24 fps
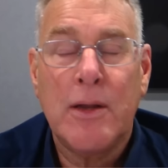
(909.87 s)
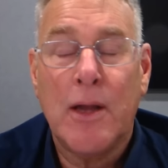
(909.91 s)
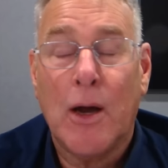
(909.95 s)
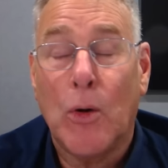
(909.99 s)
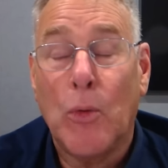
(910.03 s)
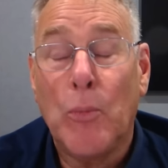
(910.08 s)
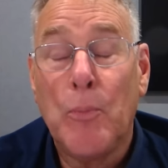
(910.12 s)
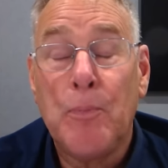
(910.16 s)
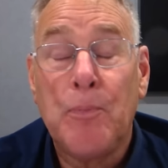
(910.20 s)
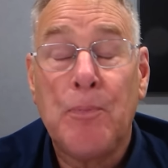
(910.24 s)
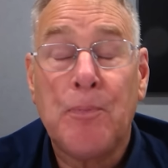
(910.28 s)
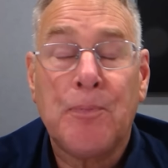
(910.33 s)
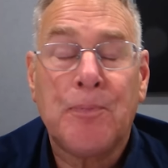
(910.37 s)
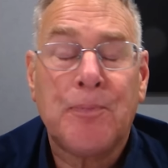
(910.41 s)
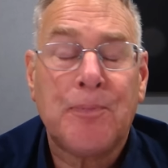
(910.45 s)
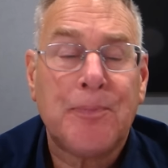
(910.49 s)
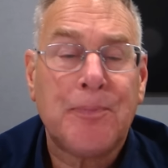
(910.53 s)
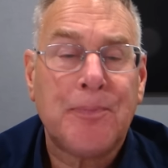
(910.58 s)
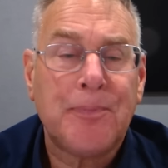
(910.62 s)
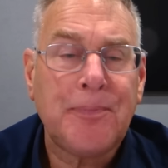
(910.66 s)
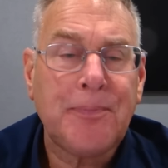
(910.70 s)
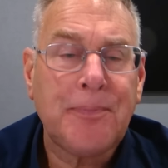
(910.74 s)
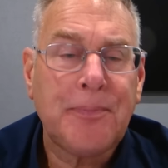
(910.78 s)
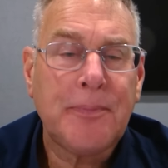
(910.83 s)
No.
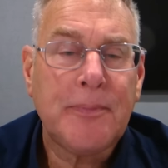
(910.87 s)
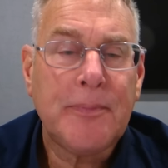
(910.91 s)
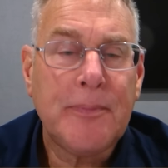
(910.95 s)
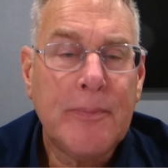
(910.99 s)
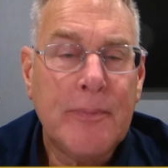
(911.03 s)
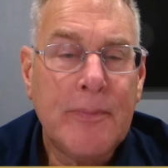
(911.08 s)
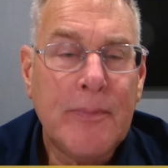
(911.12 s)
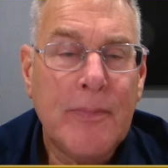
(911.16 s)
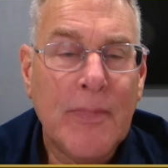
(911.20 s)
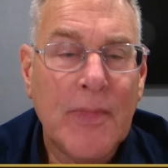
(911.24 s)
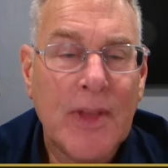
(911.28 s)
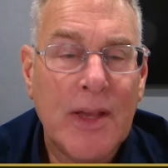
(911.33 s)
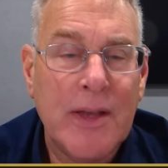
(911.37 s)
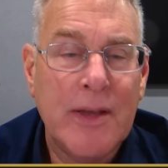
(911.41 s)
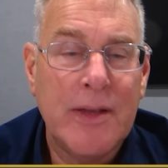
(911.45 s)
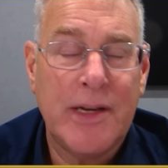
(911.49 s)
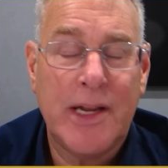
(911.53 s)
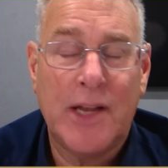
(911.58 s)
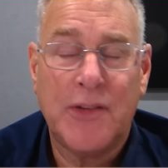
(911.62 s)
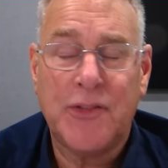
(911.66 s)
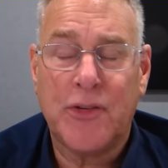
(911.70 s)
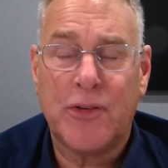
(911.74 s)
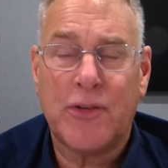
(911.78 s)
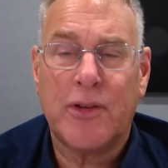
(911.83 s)

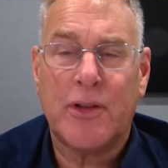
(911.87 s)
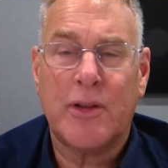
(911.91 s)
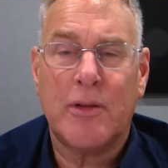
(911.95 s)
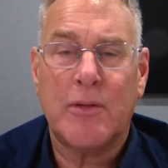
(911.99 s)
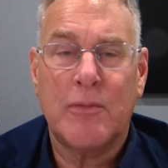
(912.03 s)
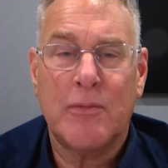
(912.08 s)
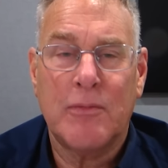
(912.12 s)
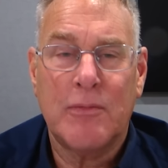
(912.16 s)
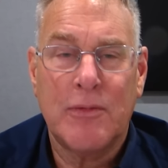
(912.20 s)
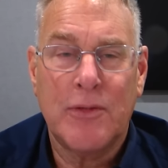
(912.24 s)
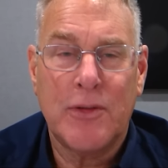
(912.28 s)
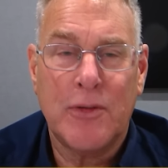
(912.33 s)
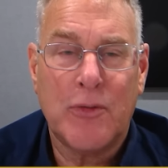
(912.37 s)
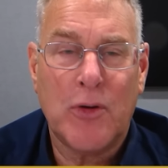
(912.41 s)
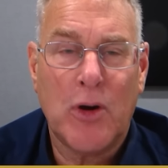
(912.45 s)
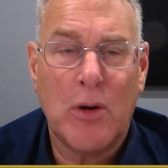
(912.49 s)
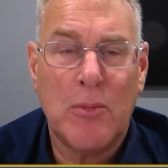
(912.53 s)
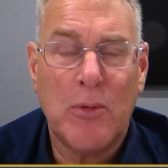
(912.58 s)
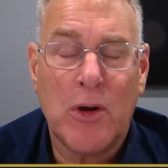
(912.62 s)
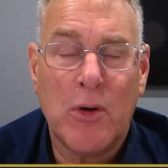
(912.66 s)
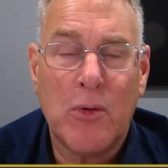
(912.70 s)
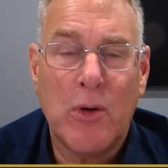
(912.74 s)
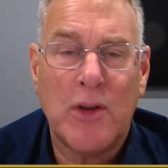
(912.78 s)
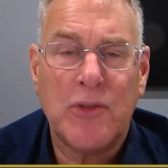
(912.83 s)
In answer to the, the
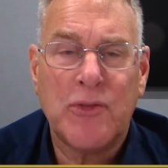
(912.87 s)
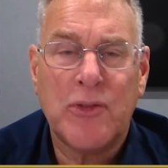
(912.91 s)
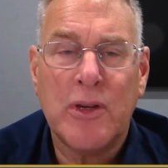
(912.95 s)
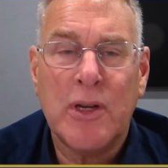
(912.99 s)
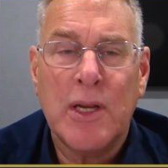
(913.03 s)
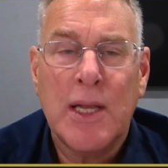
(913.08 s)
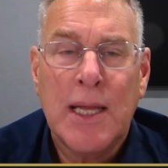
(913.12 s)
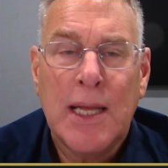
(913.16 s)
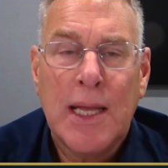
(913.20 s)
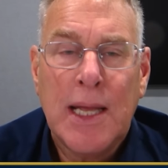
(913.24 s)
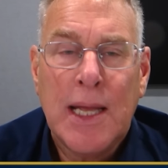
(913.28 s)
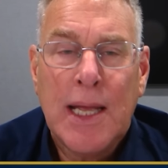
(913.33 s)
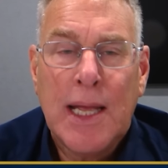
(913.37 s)
former question.